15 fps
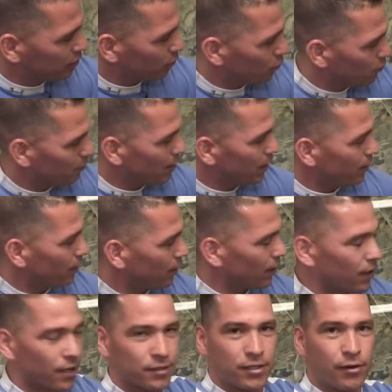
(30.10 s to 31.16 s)
owned
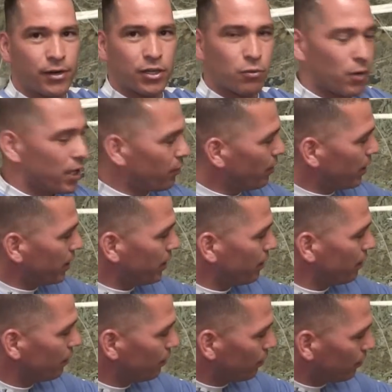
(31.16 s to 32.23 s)
by Derek White right
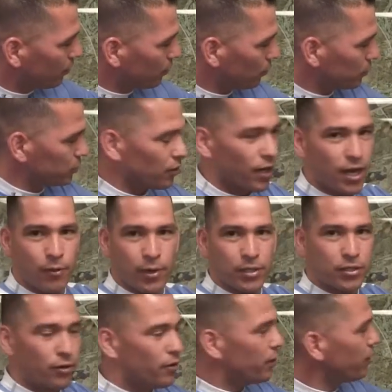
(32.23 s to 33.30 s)
here, close to Highway
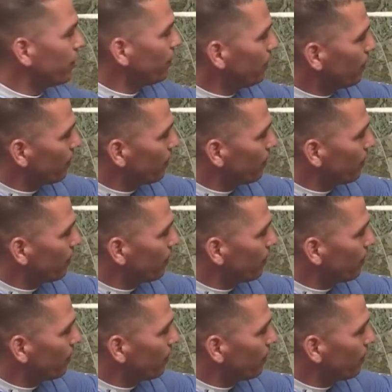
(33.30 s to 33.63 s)
30,